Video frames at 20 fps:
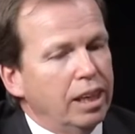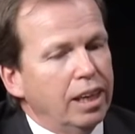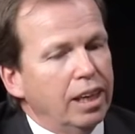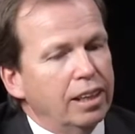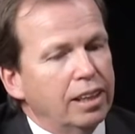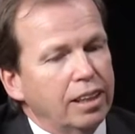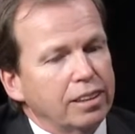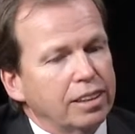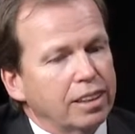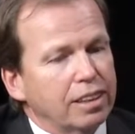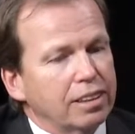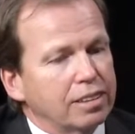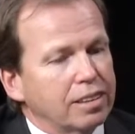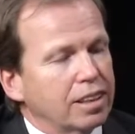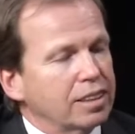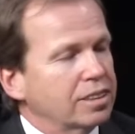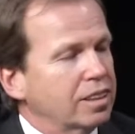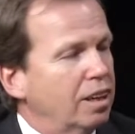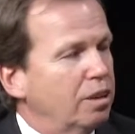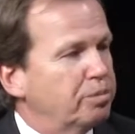And I think it
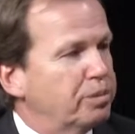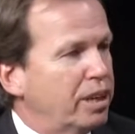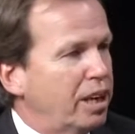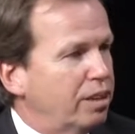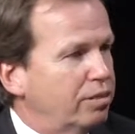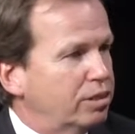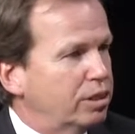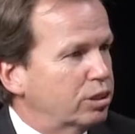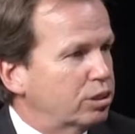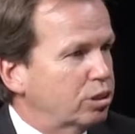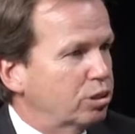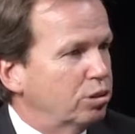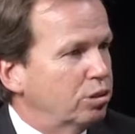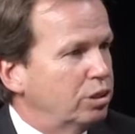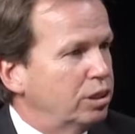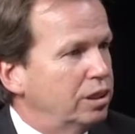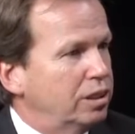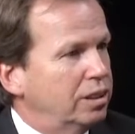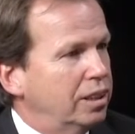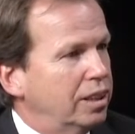does help to have an
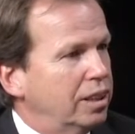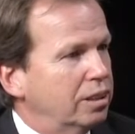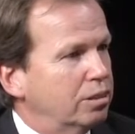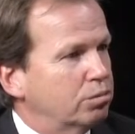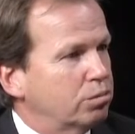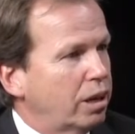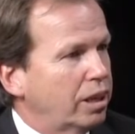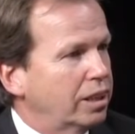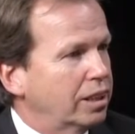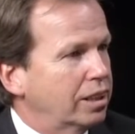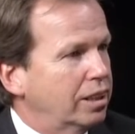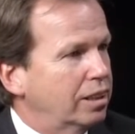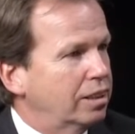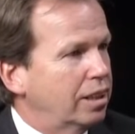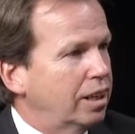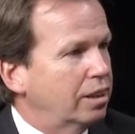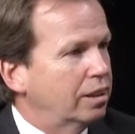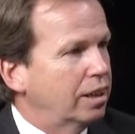attorney running it.